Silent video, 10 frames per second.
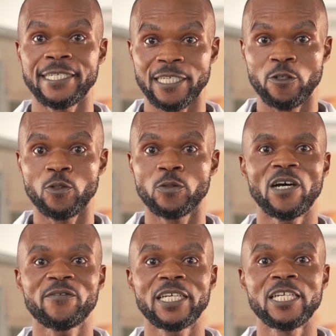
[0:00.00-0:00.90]
years ago. So
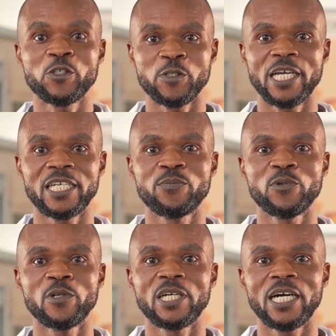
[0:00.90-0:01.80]
after the Sunyani
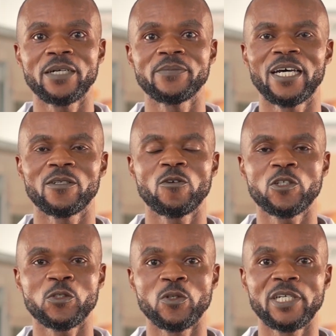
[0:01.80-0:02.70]
program, I
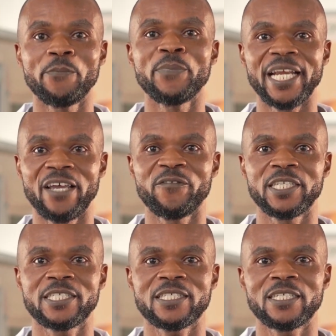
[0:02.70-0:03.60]
got to know the
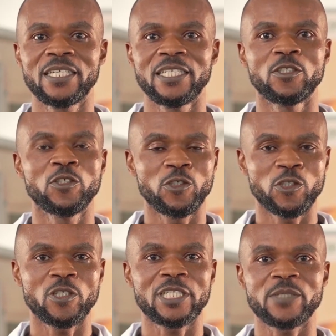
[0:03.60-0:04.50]
benefits and the
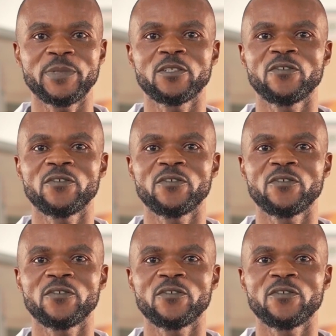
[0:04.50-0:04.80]
nutritious aspect